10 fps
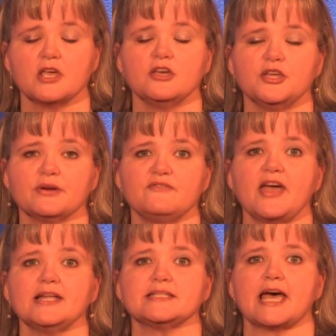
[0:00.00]
Your
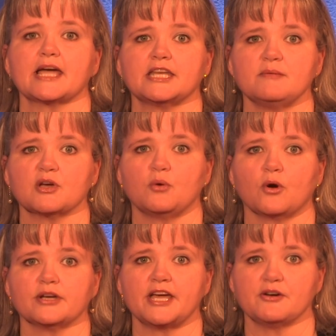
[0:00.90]
advanced academic
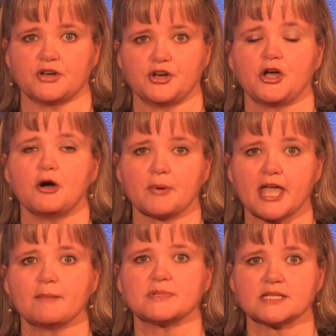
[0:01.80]
coordinator on your home
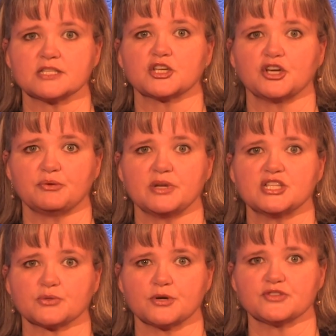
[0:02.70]
campus is a good
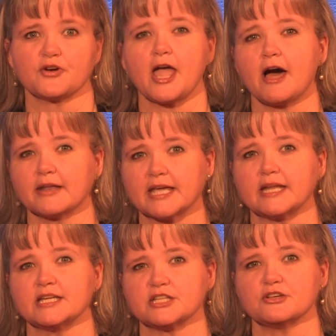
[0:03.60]
resource for how to get
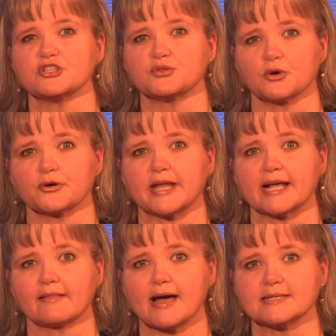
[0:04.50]
into those dual credit
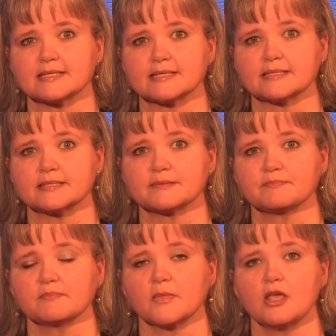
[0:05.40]
classes.
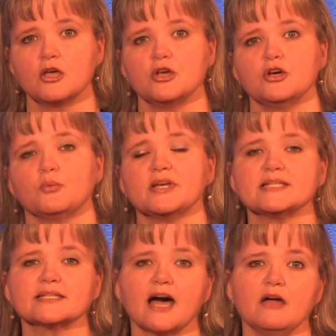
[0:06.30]
With
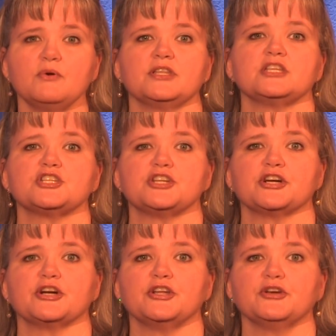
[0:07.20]
Skyward this
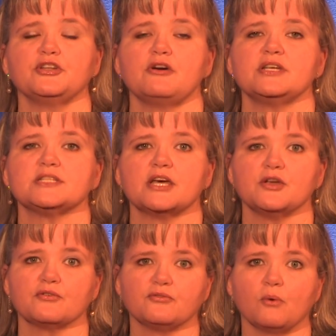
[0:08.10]
year, you'll notice that
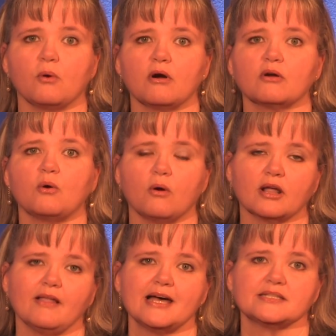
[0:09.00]
your 4 core
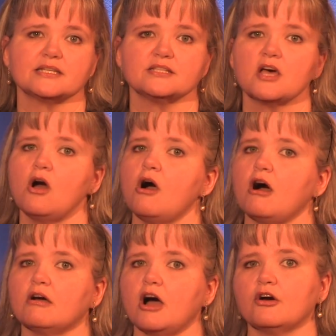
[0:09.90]
classes
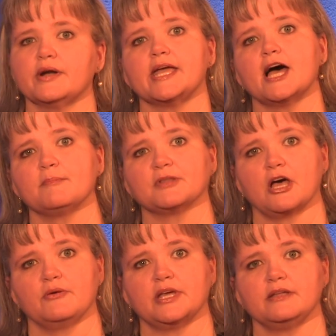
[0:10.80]
are already
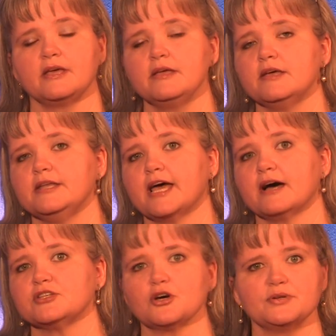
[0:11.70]
uploaded. Now,
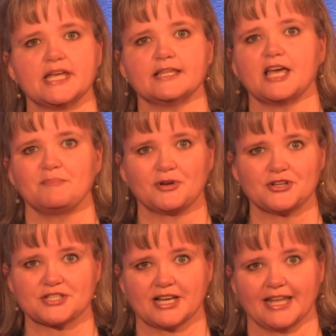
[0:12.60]
don't take that
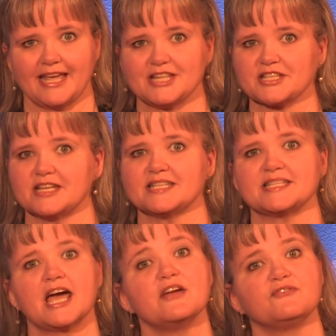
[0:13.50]
personally. It's going to
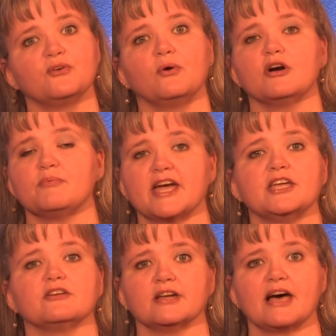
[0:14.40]
say 4
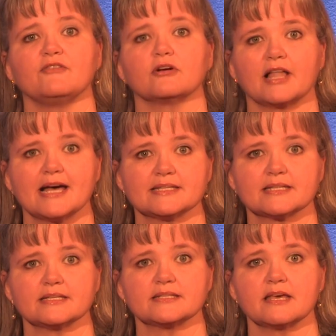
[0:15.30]
regular level
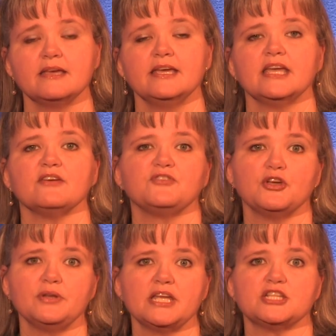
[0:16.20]
classes. If
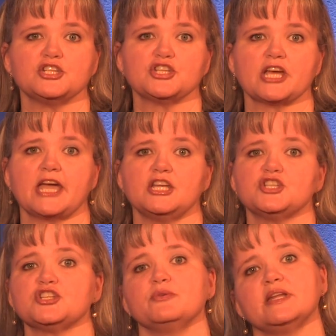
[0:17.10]
you need to
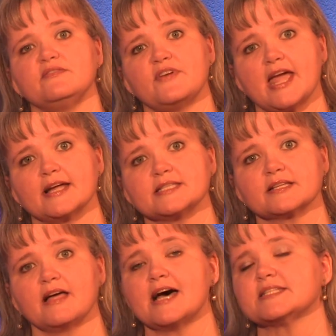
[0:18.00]
change to an advanced
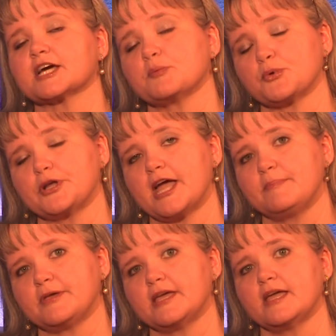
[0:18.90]
class like a
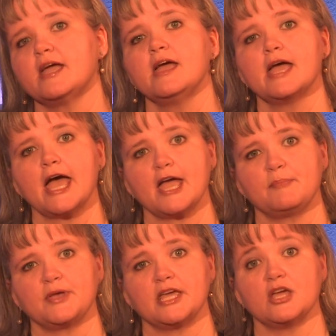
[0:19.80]
pre-AP,
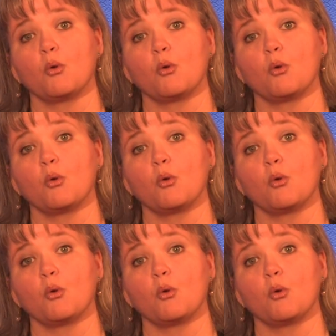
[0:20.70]
AP,